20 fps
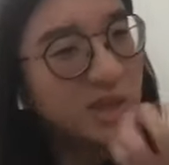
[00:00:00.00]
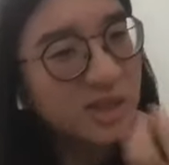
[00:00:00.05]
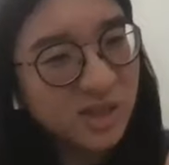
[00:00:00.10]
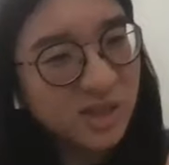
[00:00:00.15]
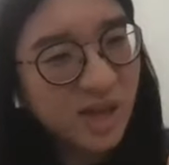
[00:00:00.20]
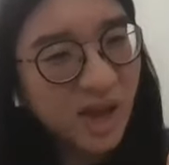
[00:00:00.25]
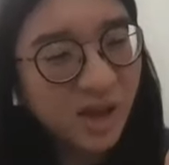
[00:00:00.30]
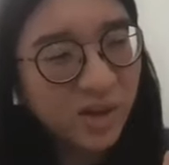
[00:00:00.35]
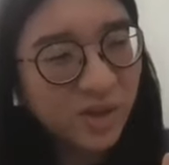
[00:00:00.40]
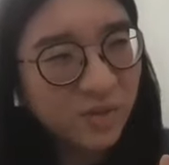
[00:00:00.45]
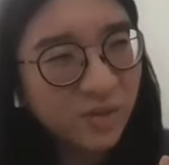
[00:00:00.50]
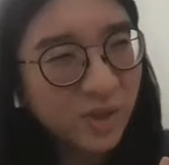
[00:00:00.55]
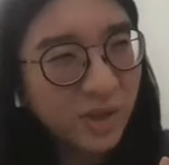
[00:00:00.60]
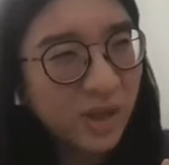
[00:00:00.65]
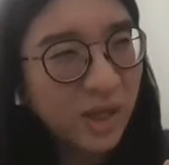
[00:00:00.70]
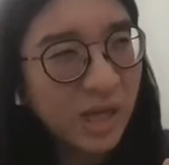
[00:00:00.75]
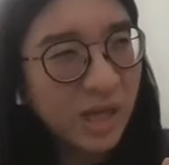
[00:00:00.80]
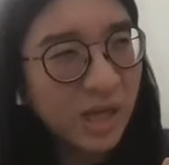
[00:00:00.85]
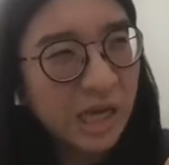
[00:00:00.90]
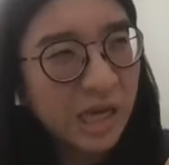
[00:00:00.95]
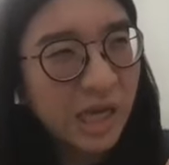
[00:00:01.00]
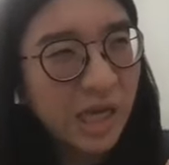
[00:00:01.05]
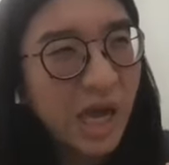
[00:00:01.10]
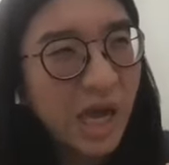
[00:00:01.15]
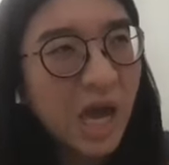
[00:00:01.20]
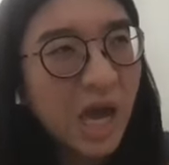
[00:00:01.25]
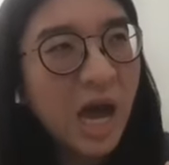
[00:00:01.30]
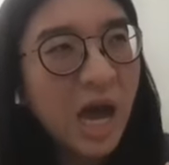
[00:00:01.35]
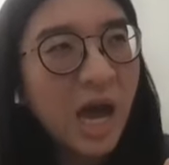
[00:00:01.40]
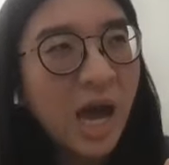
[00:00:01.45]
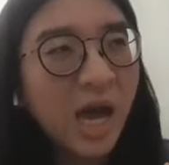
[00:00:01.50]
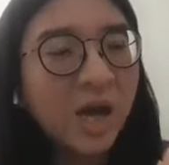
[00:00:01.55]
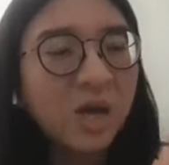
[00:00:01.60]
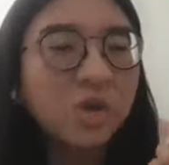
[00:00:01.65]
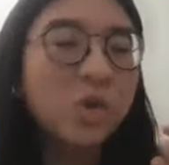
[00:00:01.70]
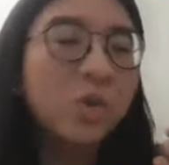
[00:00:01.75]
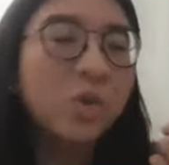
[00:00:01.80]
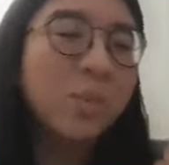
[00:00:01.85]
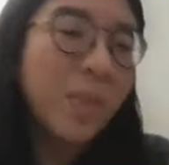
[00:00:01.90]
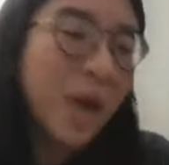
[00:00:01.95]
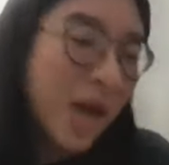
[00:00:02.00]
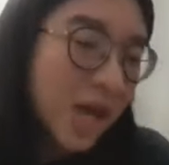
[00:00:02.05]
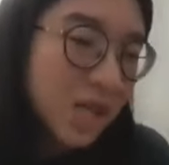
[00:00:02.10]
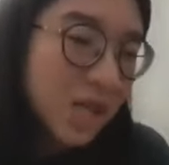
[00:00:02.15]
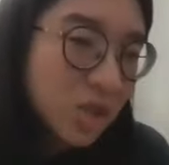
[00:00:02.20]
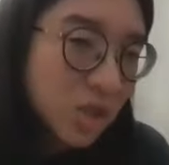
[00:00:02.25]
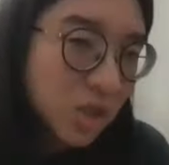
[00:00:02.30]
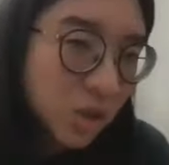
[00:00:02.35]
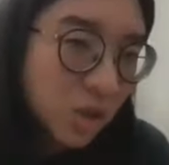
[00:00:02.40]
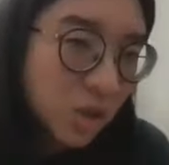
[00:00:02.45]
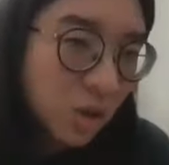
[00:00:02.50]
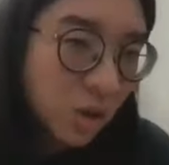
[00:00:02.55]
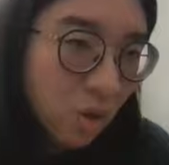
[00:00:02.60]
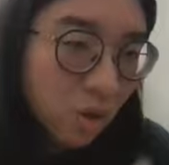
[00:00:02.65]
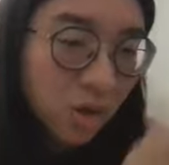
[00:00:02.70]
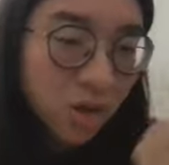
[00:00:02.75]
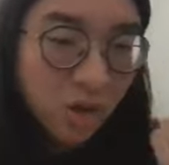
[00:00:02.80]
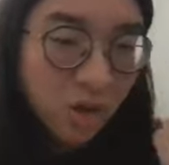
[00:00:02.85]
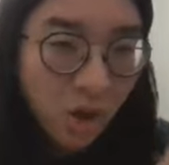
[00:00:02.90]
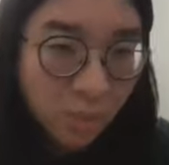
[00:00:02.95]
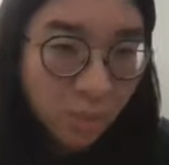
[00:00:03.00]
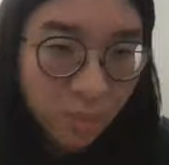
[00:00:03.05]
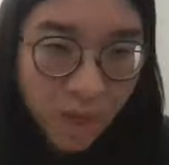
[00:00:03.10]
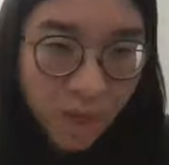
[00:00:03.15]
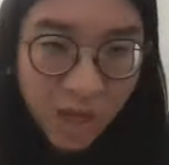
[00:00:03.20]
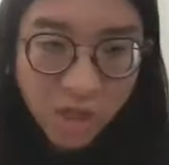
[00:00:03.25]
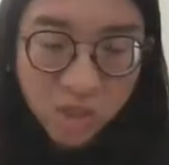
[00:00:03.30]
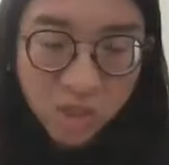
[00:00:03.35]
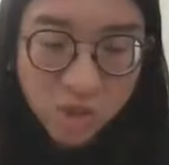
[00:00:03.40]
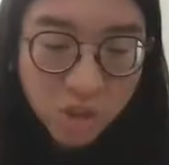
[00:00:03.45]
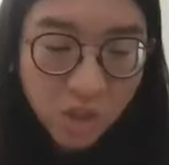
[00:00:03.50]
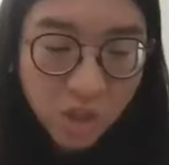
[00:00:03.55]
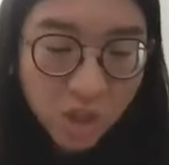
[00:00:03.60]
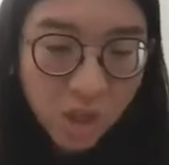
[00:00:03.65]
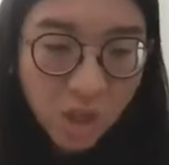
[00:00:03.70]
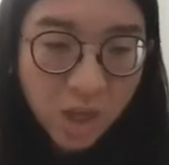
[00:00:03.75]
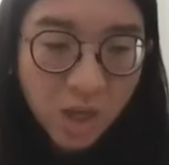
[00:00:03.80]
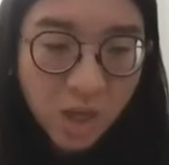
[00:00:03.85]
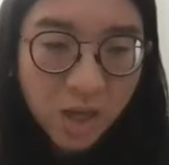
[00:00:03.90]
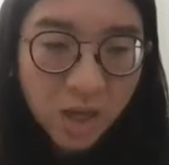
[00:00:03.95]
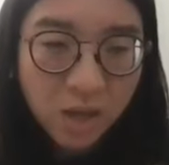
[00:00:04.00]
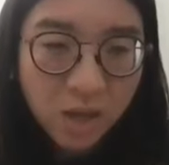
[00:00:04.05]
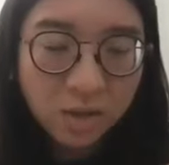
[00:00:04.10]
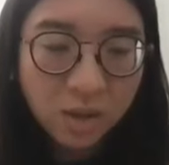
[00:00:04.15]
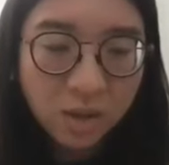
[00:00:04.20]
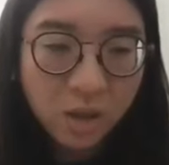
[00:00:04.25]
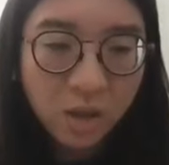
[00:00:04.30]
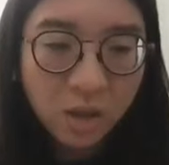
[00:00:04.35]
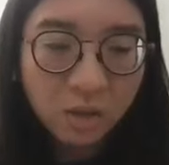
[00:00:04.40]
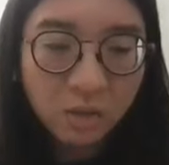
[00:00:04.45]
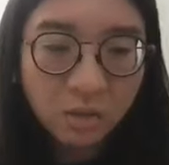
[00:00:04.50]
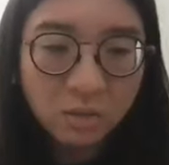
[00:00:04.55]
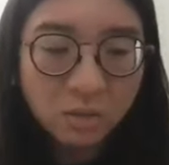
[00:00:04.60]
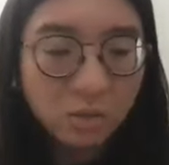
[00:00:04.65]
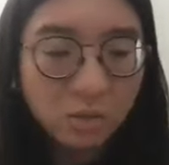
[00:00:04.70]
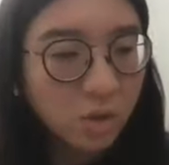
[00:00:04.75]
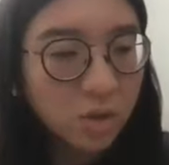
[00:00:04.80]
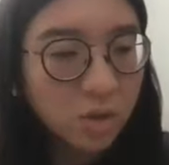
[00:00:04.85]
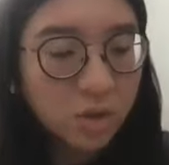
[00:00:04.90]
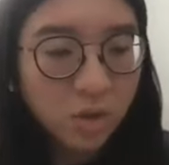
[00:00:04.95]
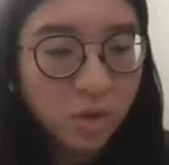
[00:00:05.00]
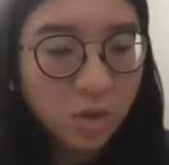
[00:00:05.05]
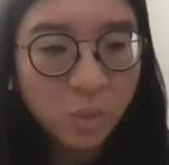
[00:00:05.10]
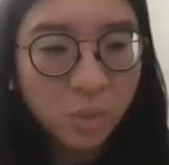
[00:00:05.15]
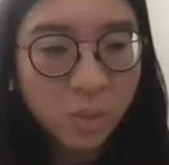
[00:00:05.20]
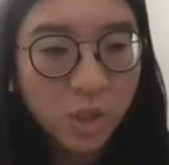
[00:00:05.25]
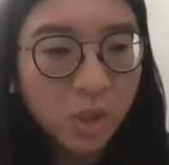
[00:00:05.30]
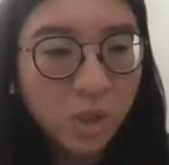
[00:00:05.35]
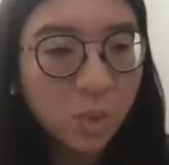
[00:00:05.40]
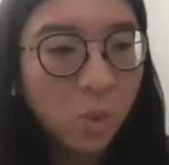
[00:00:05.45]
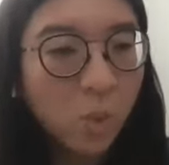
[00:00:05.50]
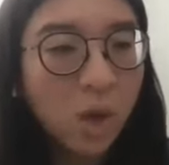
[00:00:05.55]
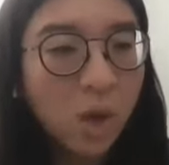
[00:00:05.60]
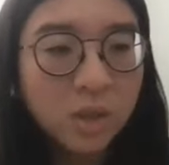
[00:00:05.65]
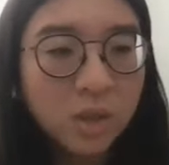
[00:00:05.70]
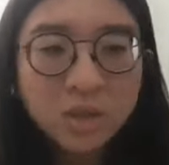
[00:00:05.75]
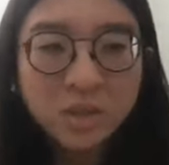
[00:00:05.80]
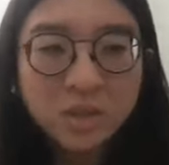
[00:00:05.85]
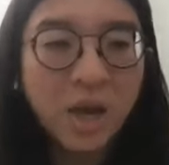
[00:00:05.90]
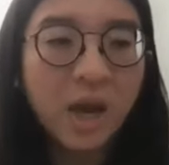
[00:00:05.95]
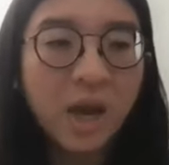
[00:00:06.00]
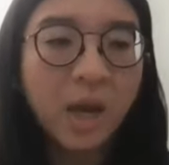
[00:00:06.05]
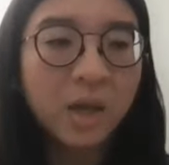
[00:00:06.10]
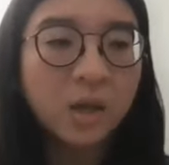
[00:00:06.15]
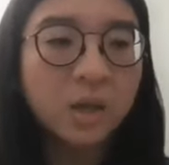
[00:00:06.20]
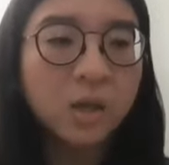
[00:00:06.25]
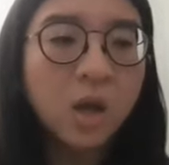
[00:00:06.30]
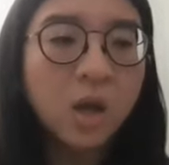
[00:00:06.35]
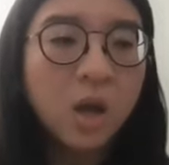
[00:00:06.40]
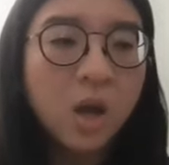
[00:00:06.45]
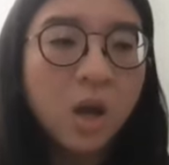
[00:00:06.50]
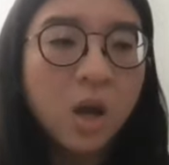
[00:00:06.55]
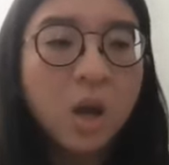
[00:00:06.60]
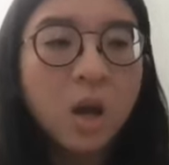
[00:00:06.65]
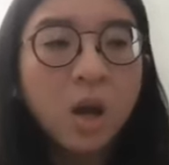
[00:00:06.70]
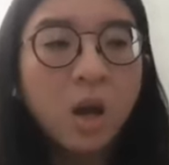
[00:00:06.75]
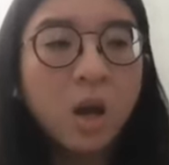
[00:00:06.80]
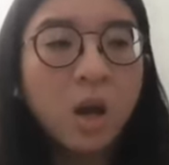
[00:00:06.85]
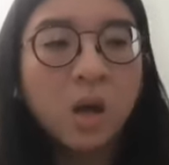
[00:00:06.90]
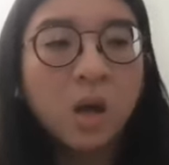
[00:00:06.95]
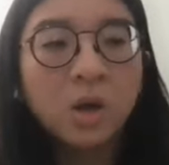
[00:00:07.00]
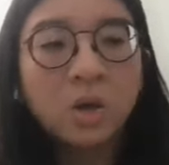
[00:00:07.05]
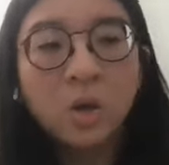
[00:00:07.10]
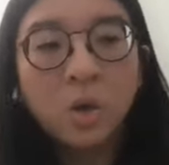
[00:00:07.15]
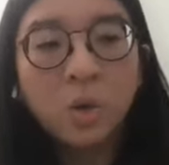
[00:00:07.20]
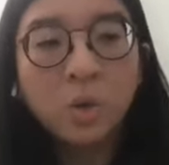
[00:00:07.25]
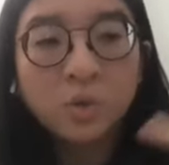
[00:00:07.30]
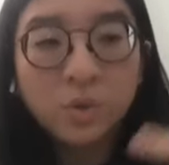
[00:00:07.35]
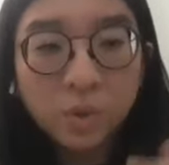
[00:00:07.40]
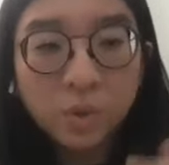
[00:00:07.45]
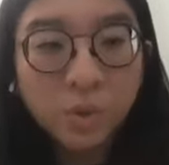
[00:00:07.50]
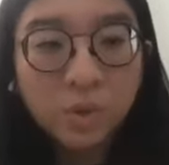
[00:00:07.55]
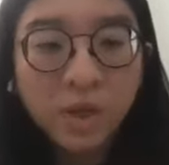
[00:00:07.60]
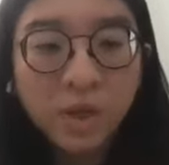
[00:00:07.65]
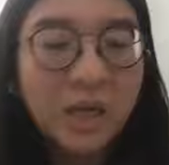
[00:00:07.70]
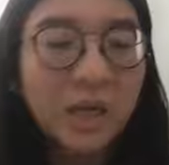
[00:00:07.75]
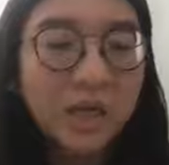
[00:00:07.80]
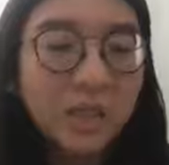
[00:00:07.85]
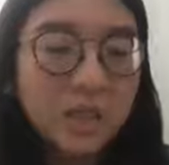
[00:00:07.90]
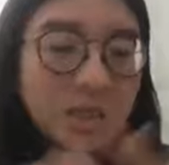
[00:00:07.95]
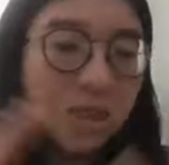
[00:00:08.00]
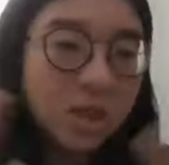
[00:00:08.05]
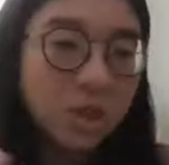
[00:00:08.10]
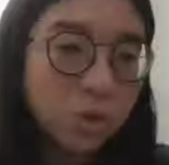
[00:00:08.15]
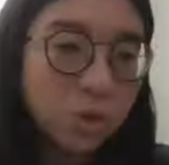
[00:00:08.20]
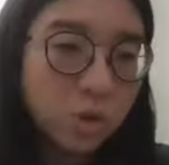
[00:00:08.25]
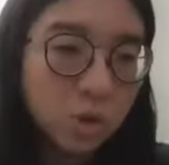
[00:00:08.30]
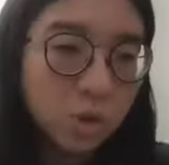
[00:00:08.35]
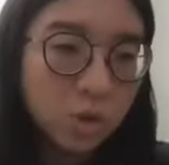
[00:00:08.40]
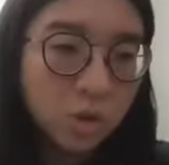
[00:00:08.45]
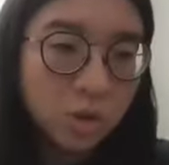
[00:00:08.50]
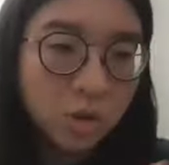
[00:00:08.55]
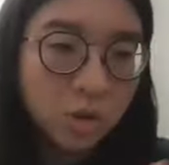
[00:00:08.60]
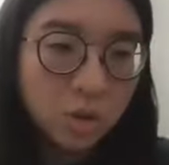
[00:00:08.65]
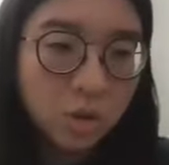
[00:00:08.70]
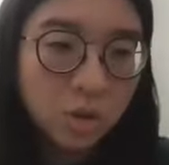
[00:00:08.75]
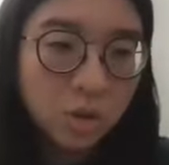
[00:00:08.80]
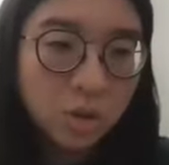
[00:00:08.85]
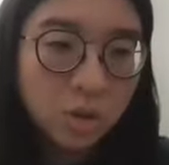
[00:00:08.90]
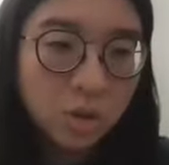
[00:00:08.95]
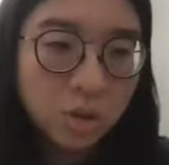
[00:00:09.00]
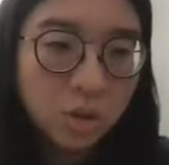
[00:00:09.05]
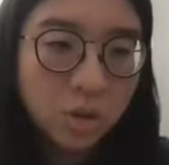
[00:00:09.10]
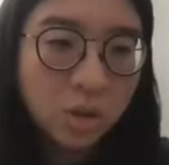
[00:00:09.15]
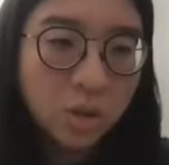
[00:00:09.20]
it's kind of like either match or non-match. And then there's gonna be ones that go through like a central